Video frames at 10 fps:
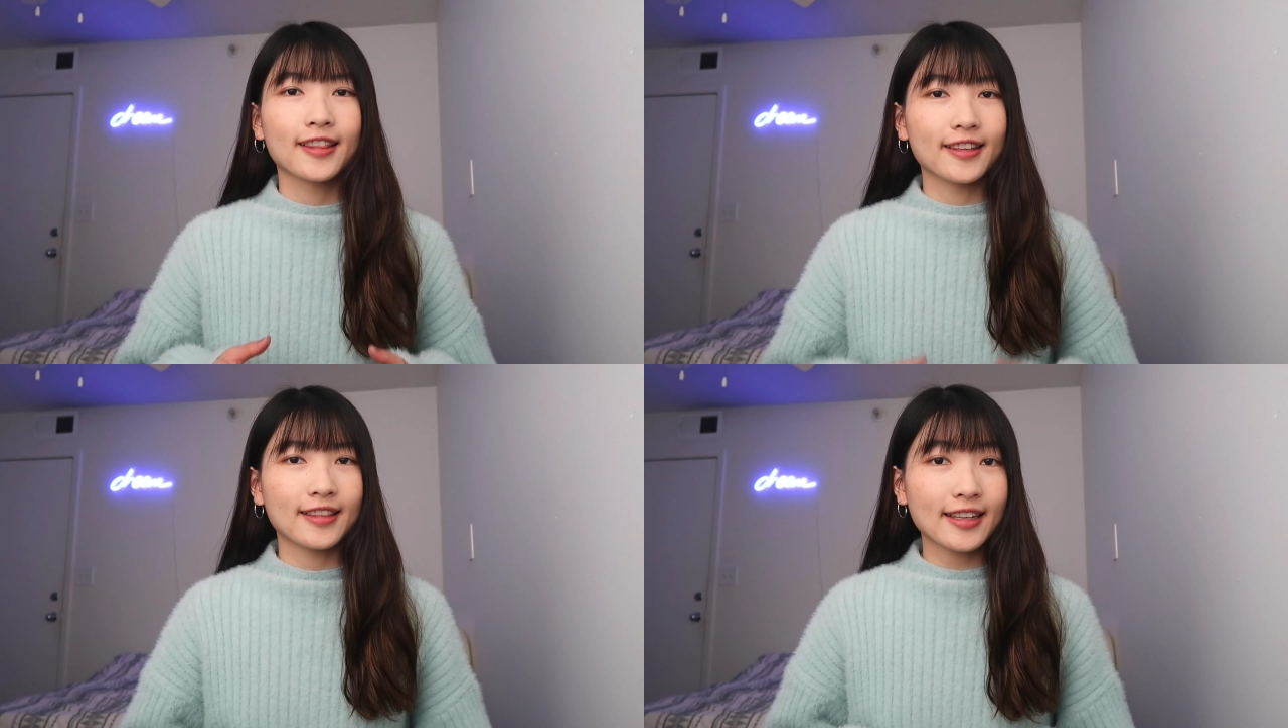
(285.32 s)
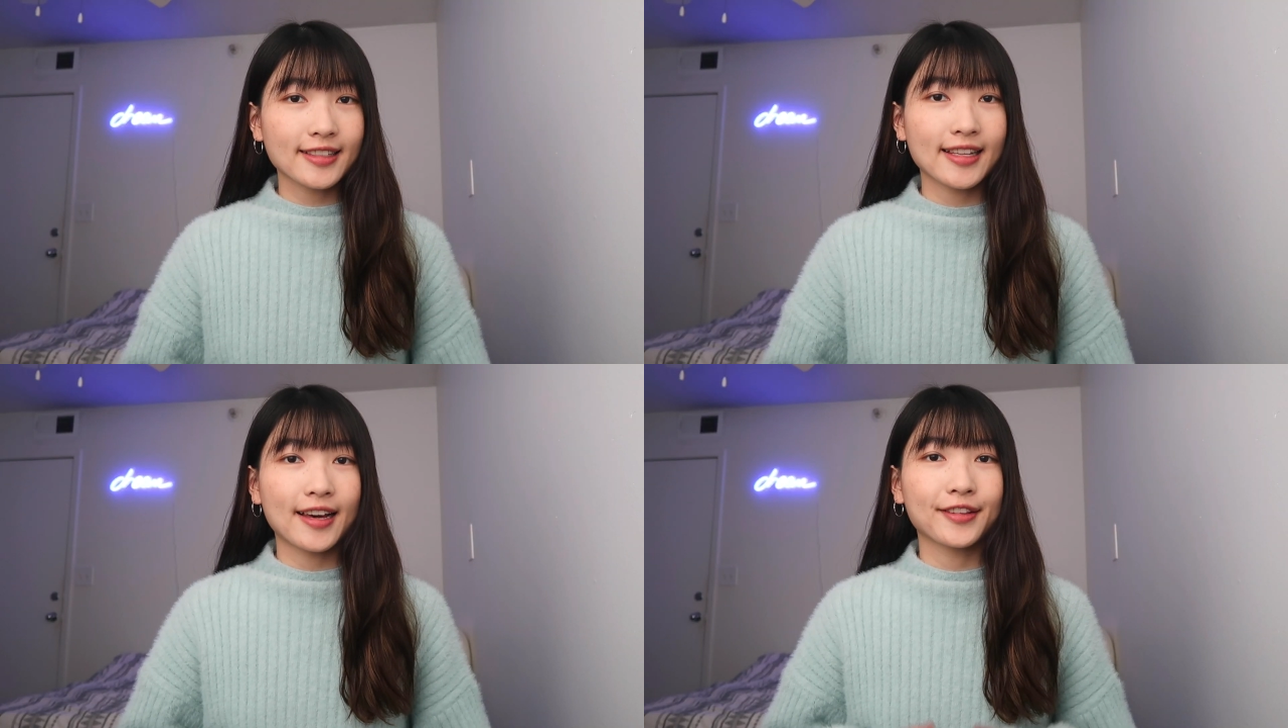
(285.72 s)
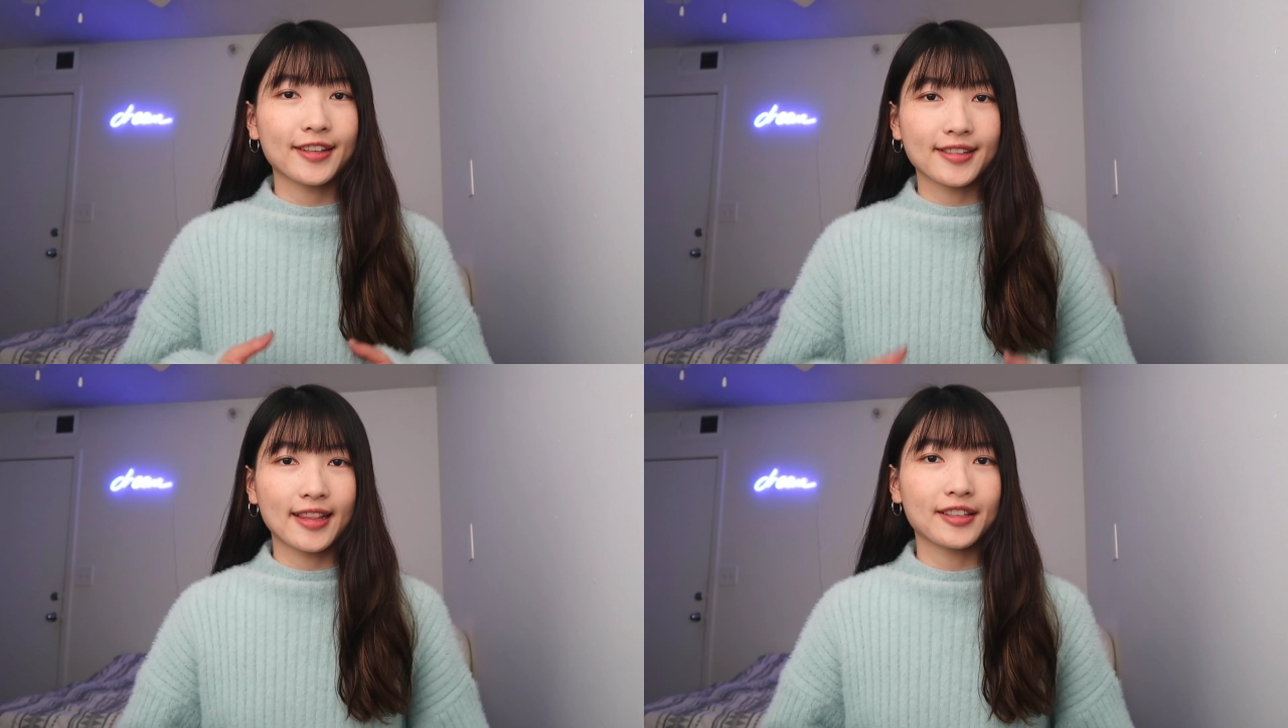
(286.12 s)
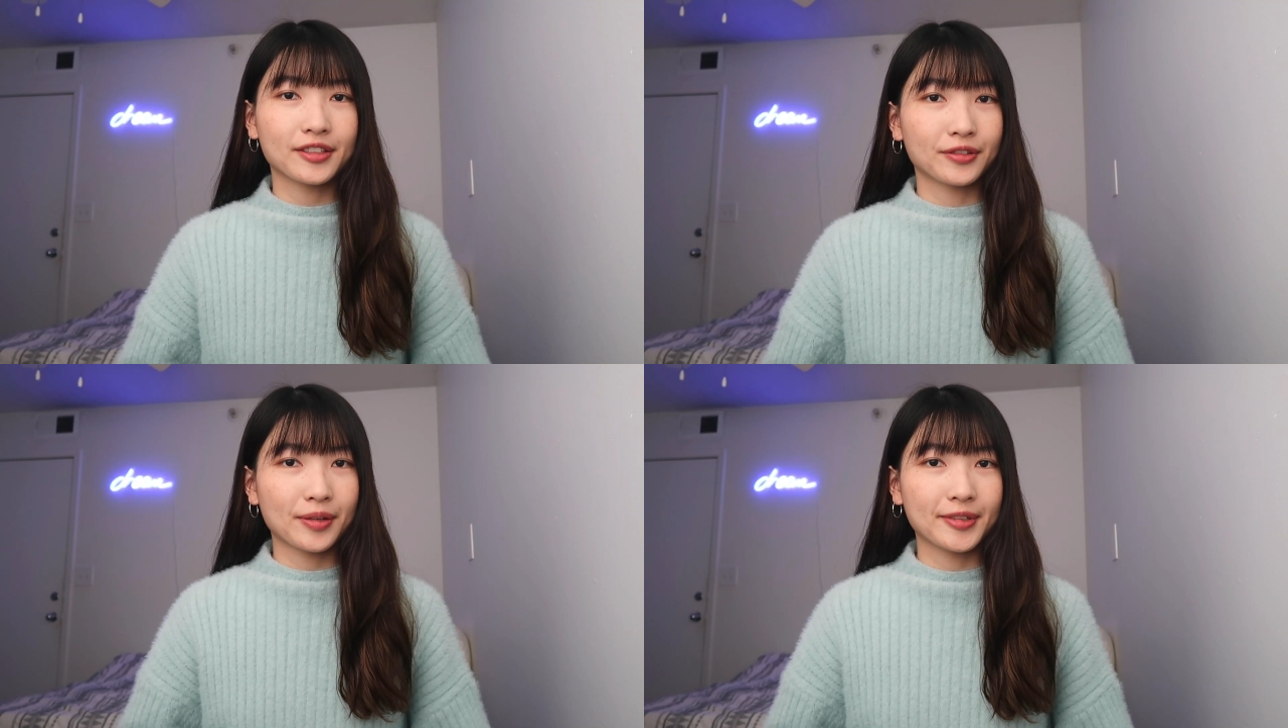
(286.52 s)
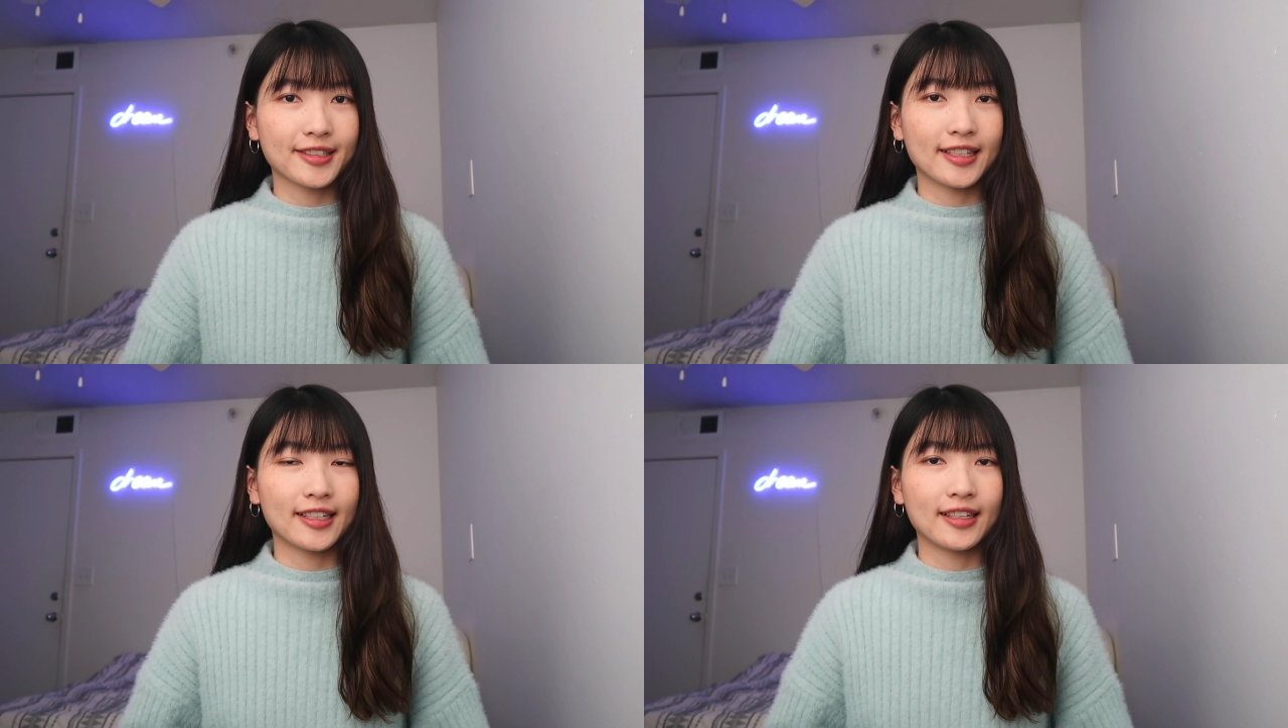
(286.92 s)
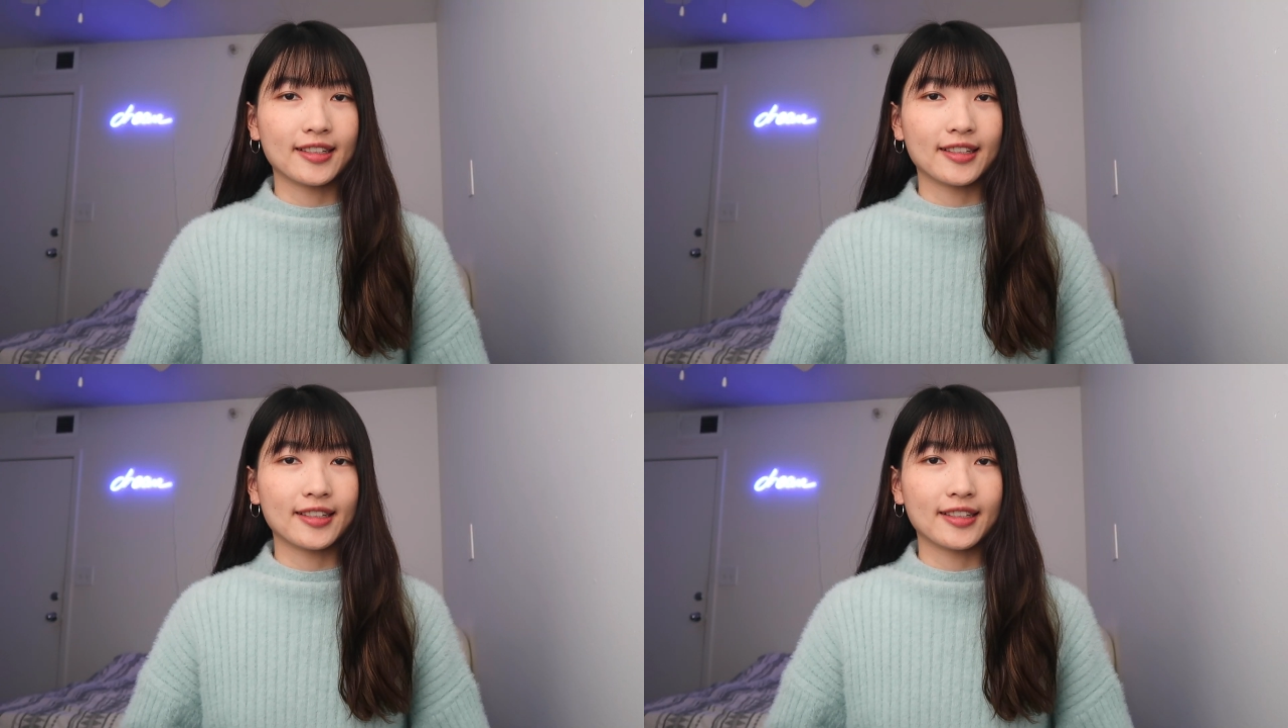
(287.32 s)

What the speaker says: The next sound this letter represents